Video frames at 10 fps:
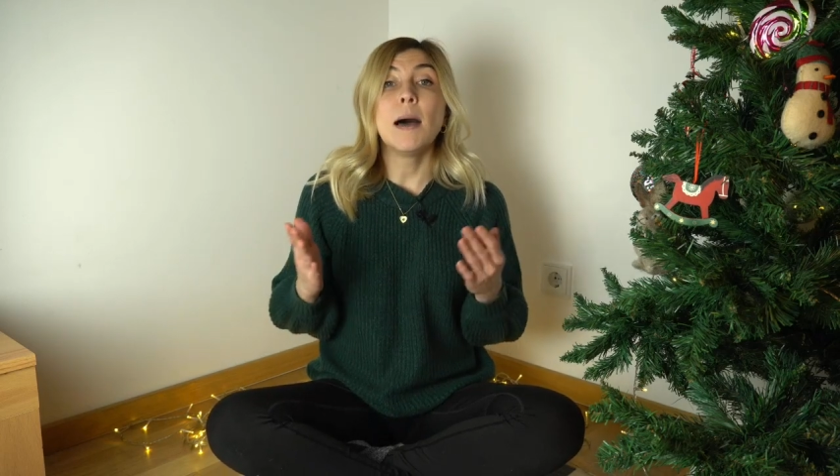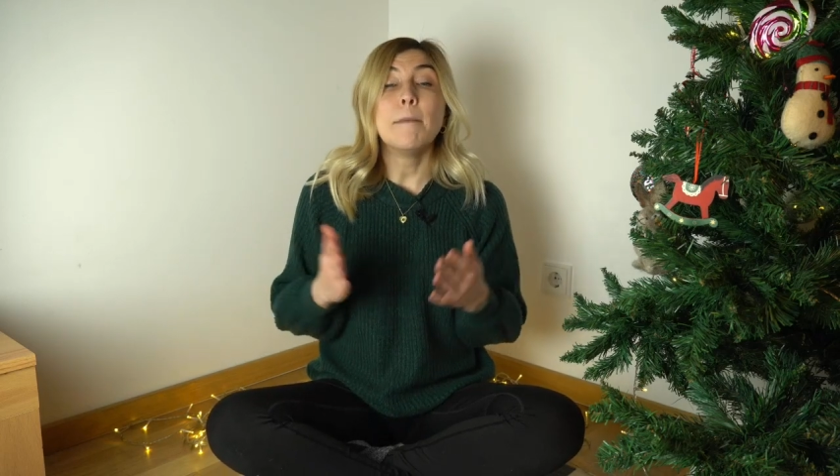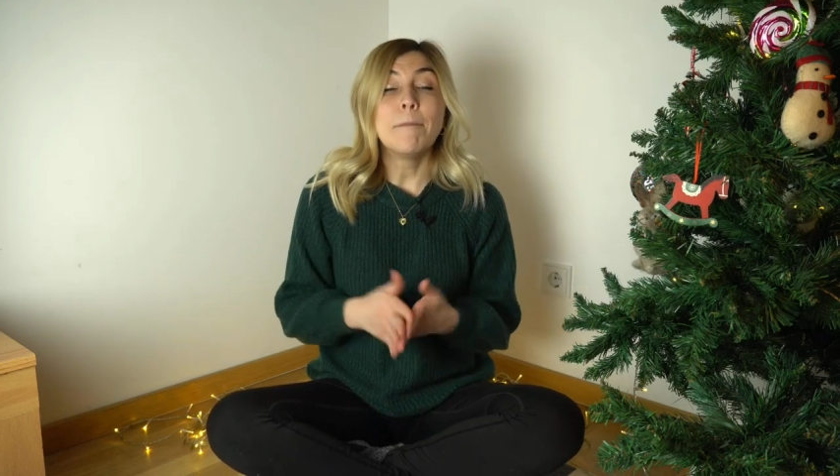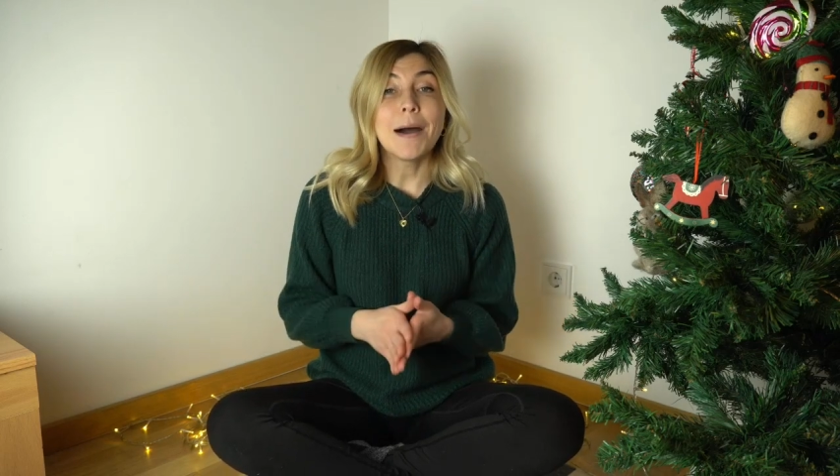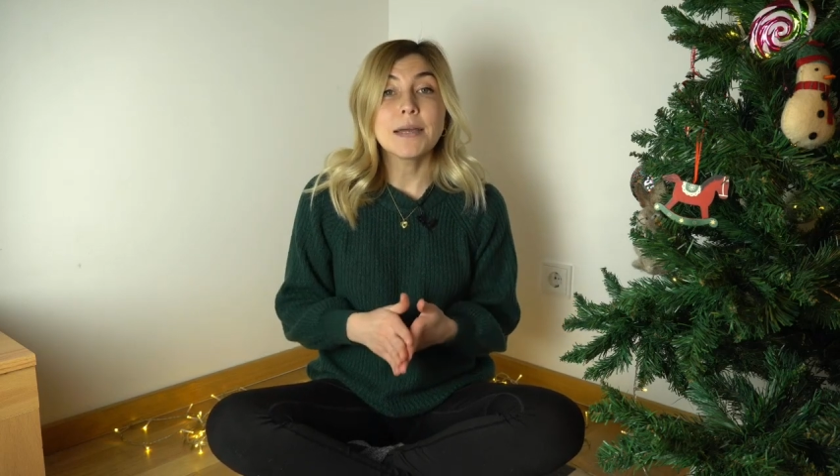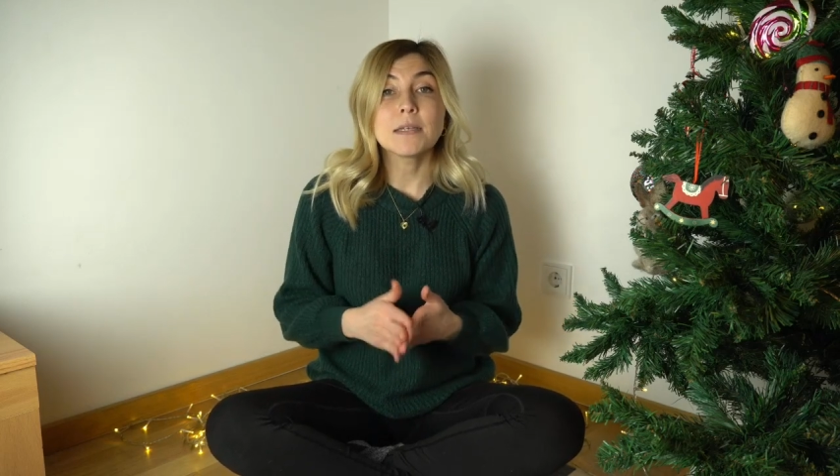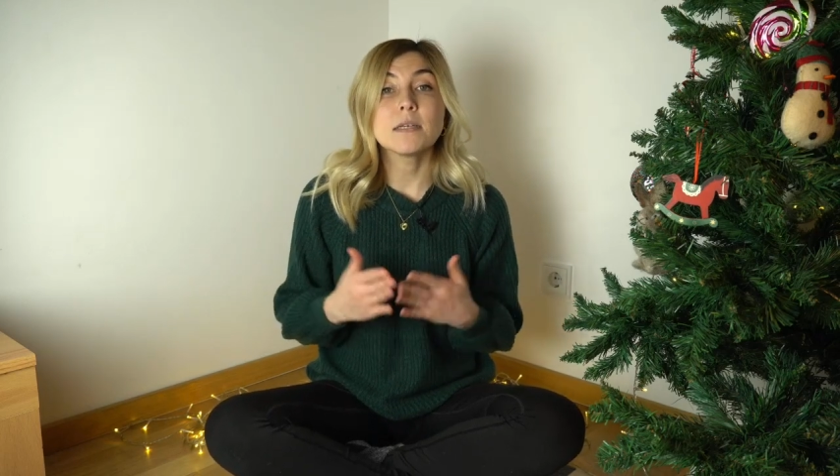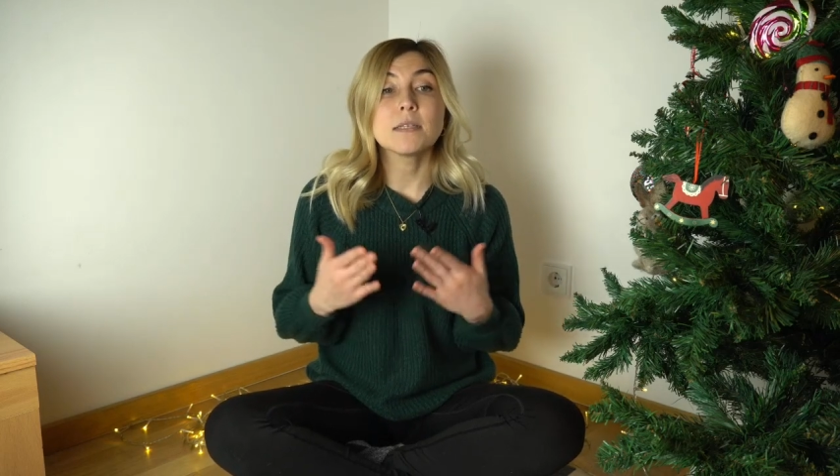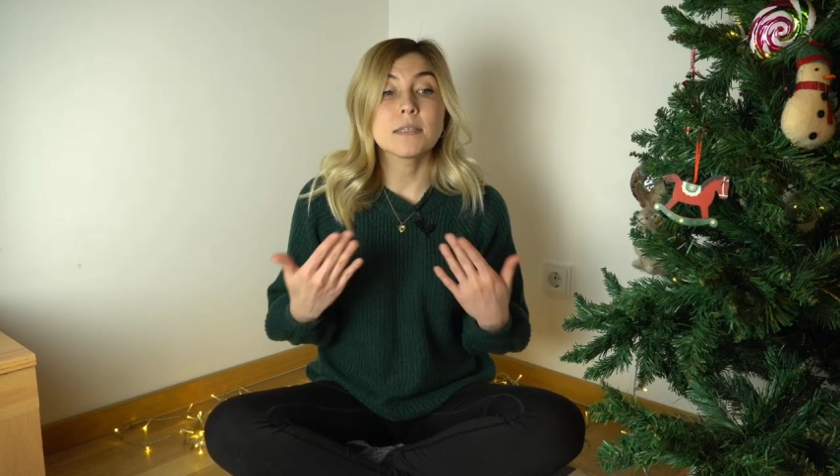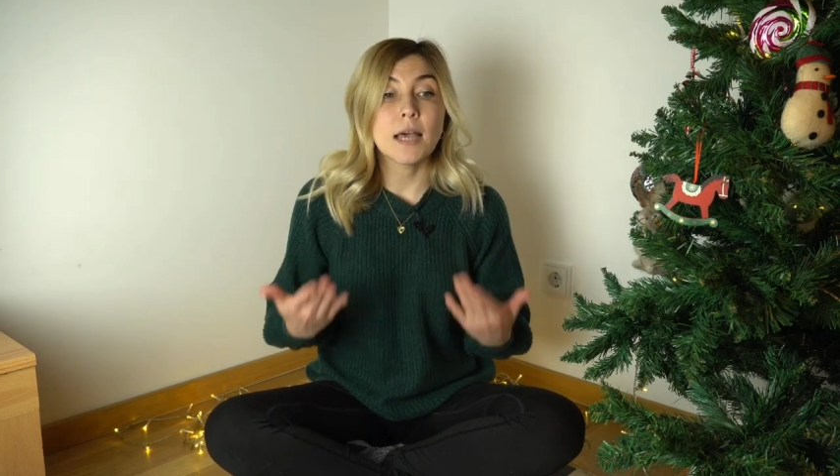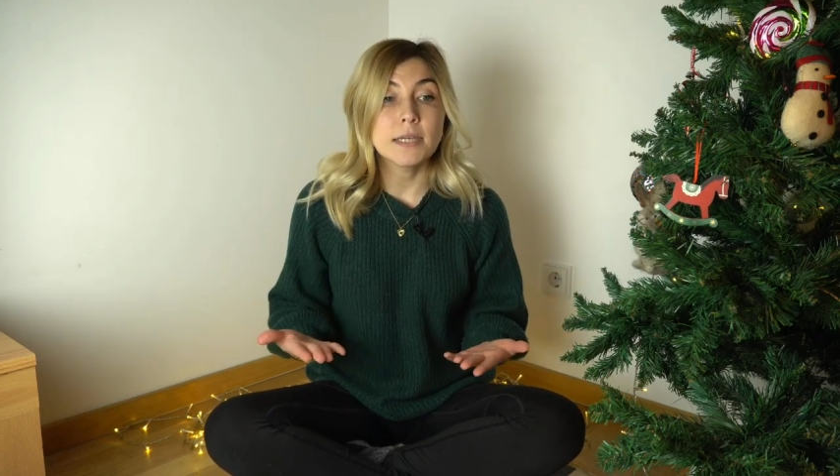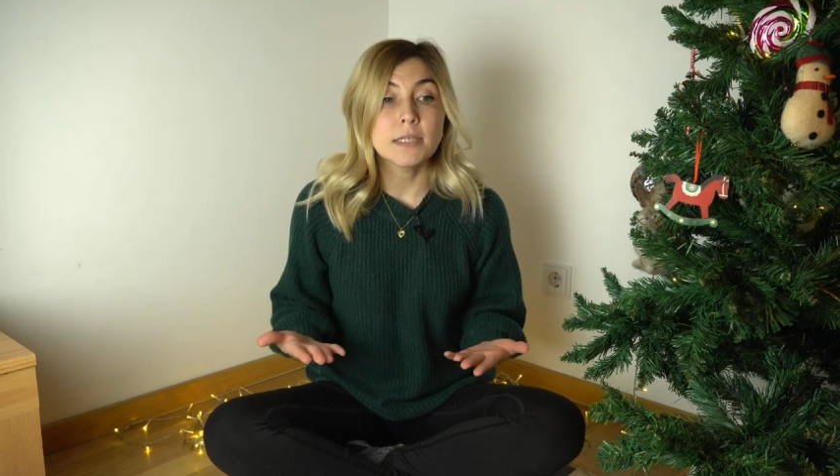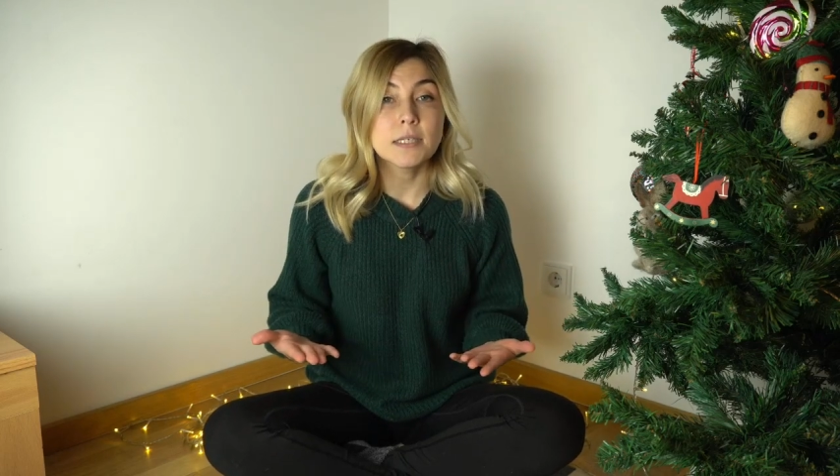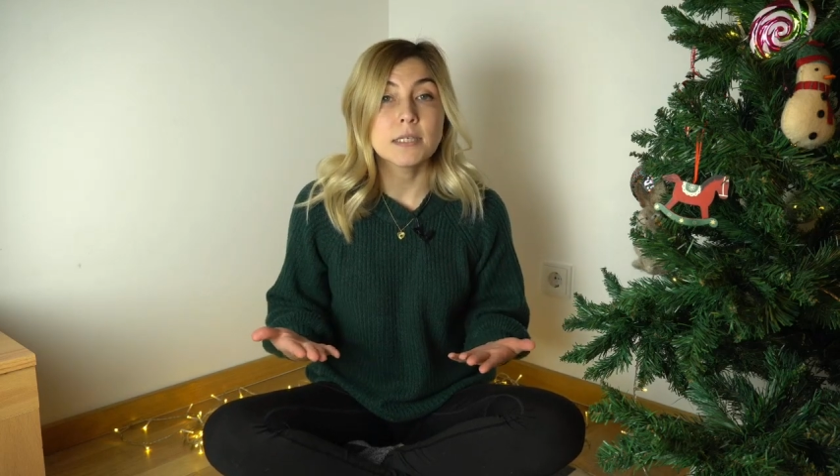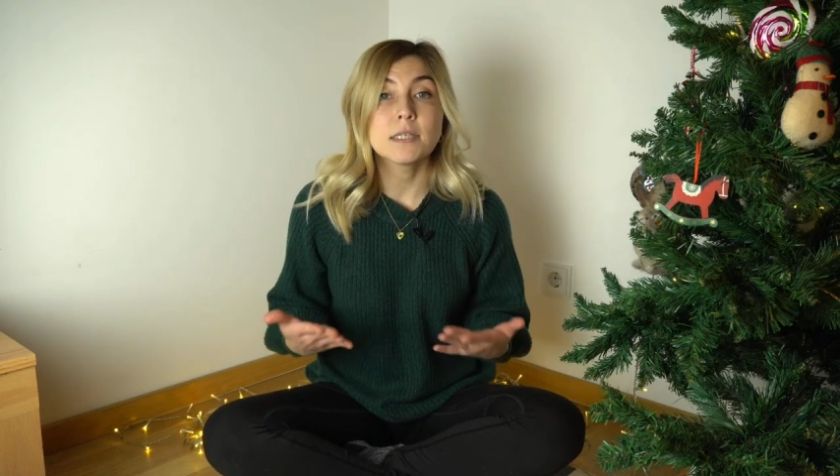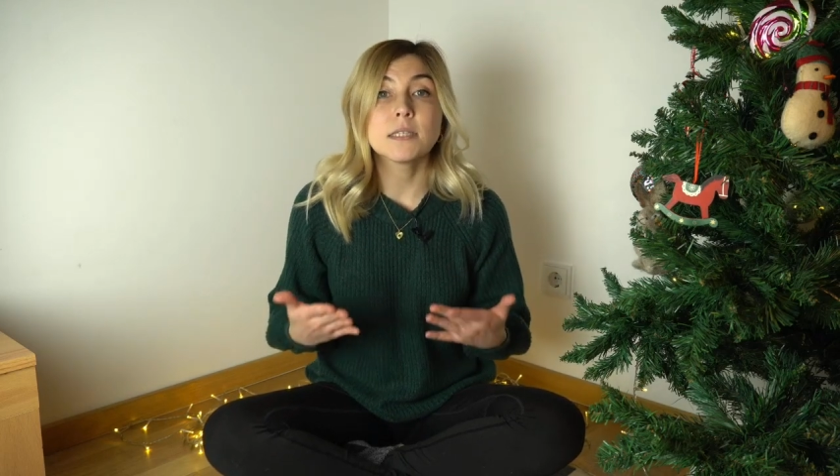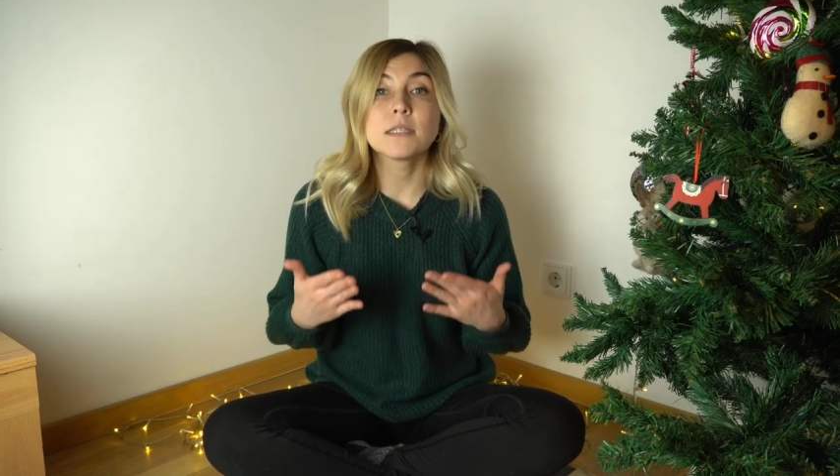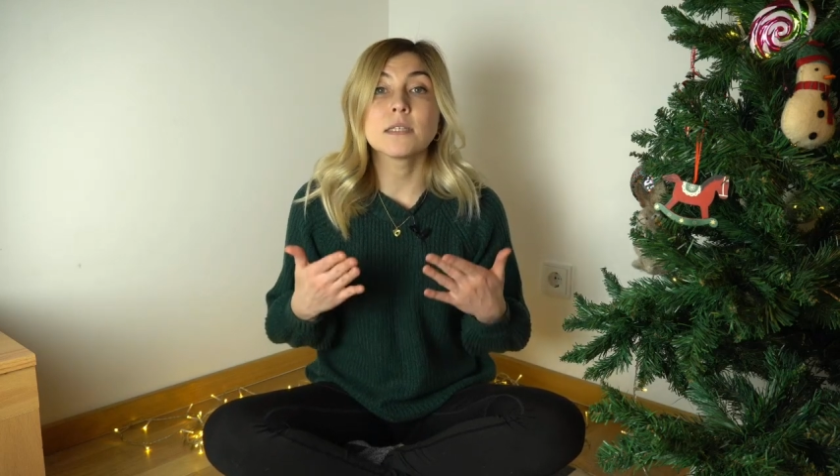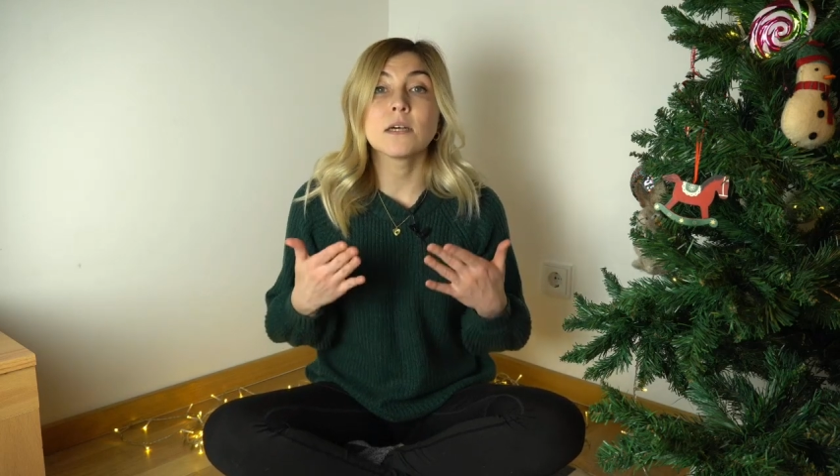but scientists